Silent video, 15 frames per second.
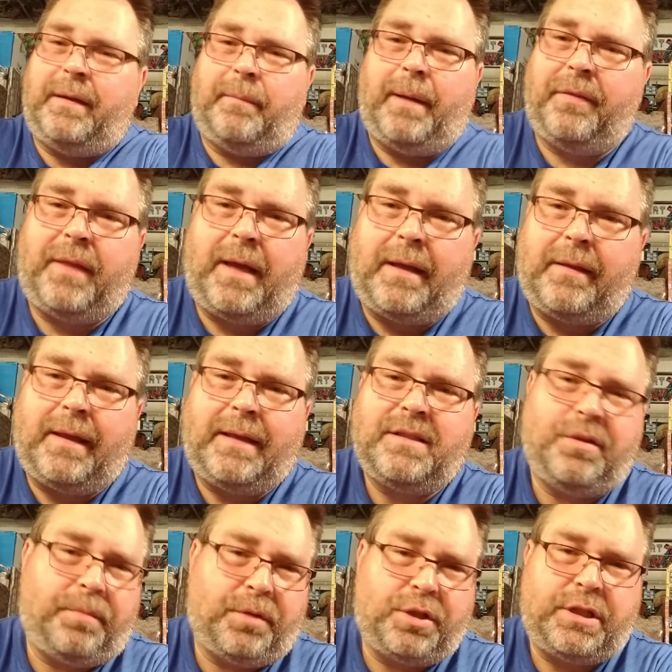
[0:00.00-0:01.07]
about that. That's
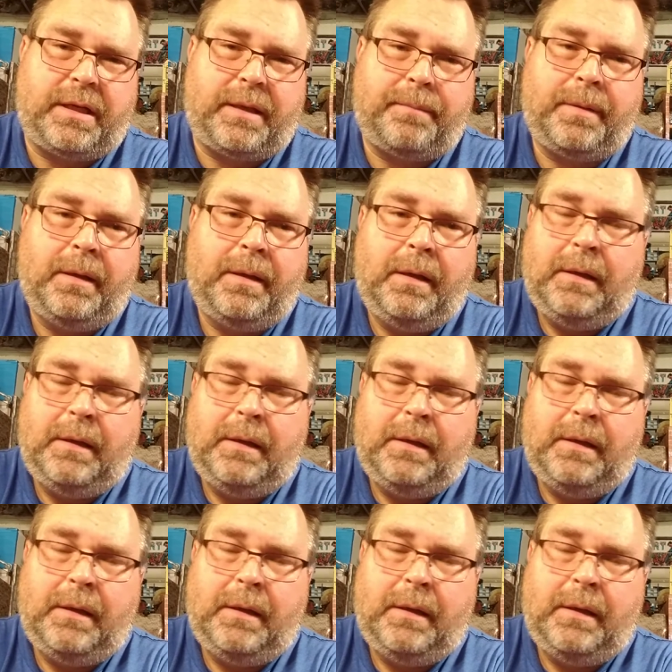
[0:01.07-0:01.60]
super cheap.